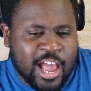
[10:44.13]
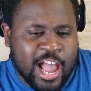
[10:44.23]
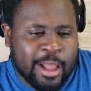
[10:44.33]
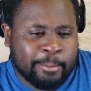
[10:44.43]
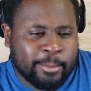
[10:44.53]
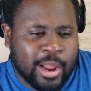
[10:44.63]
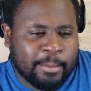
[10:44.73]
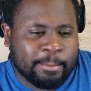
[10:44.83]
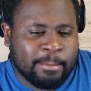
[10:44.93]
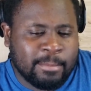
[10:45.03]
I'm
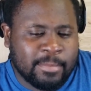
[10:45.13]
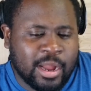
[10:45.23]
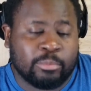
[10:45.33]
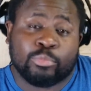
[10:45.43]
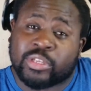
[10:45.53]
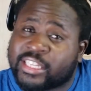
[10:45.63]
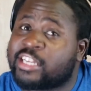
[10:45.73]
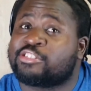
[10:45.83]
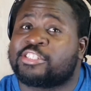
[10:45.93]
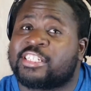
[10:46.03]
I'm I'm really
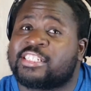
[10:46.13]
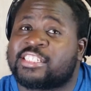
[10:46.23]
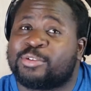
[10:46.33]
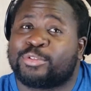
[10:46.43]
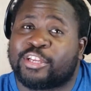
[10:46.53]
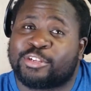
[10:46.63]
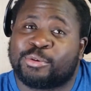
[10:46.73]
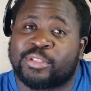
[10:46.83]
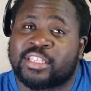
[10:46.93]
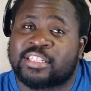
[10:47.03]
interested to see what they do
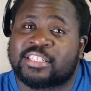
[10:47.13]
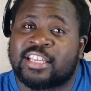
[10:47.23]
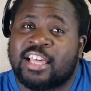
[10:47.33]
with this